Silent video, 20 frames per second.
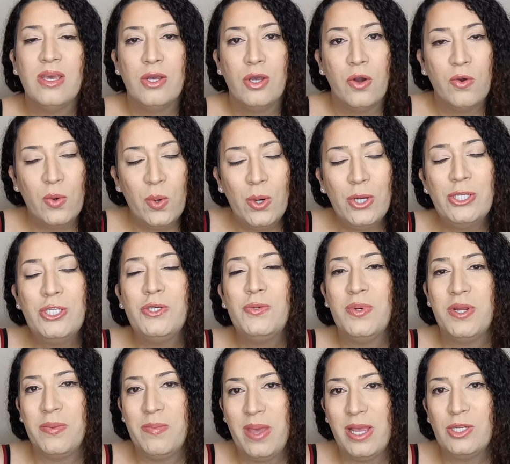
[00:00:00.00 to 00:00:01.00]
Of course, you
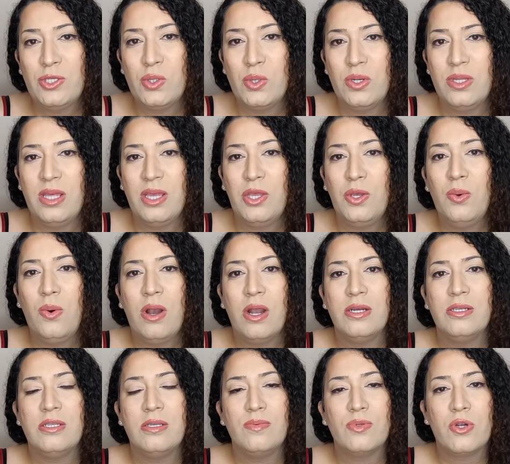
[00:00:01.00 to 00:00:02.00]
wanna make sure that you
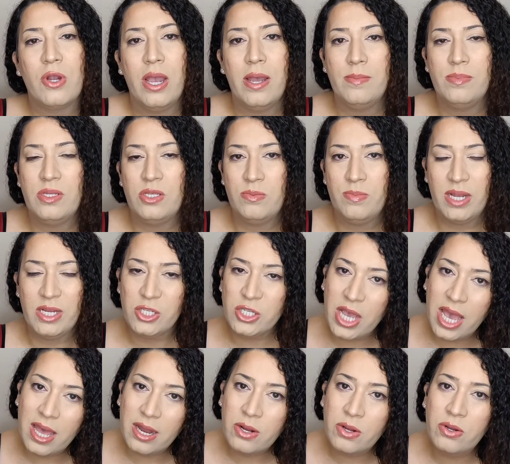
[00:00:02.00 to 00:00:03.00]
are subscribed to my
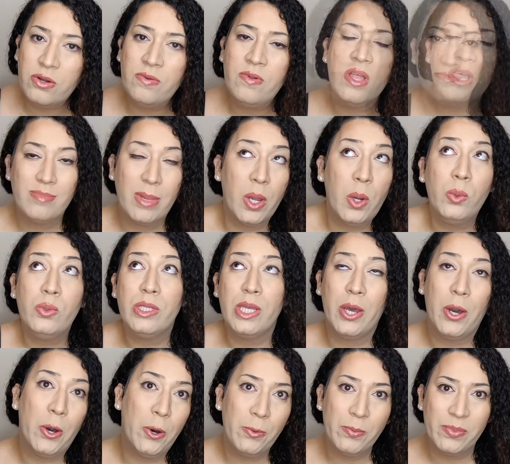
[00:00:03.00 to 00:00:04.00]
channel. My only
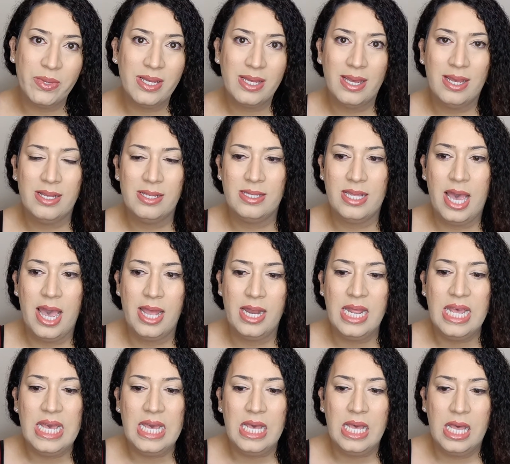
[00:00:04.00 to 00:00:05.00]
hope is that
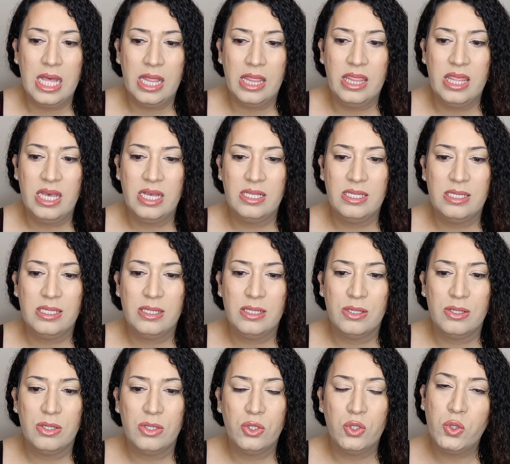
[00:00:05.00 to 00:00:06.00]
this
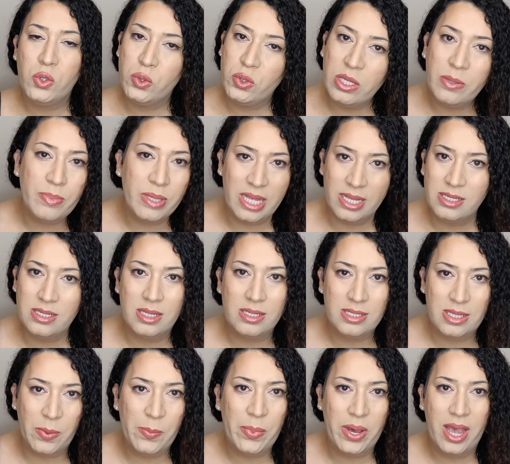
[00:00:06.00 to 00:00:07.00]
truly blesses
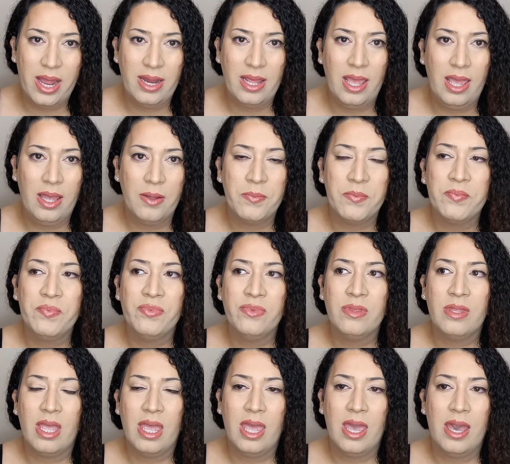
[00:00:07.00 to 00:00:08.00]
somebody
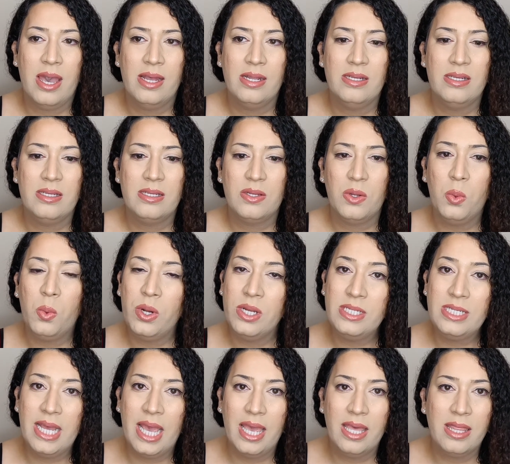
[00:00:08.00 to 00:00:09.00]
and
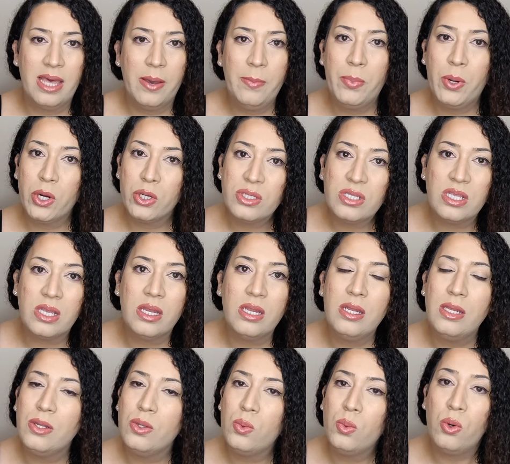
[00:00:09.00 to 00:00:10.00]
one day that
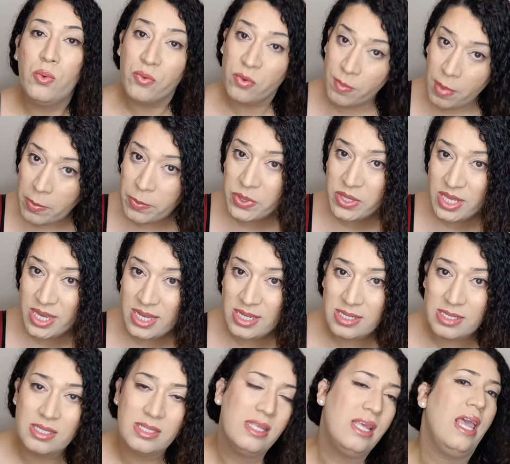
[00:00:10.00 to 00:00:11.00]
person will remember
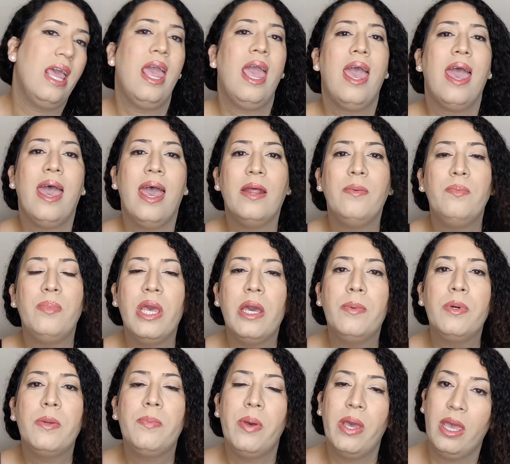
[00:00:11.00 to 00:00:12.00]
this and be
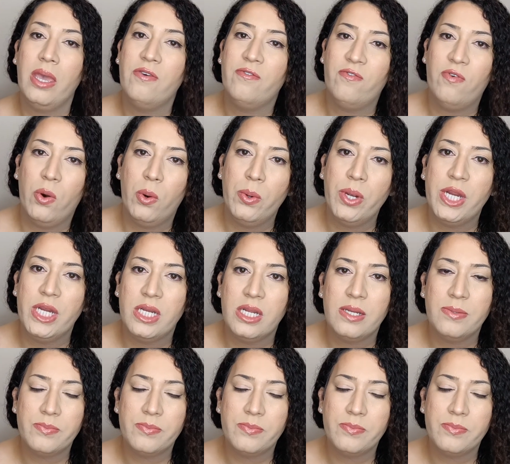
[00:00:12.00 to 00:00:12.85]
able to pay it forward.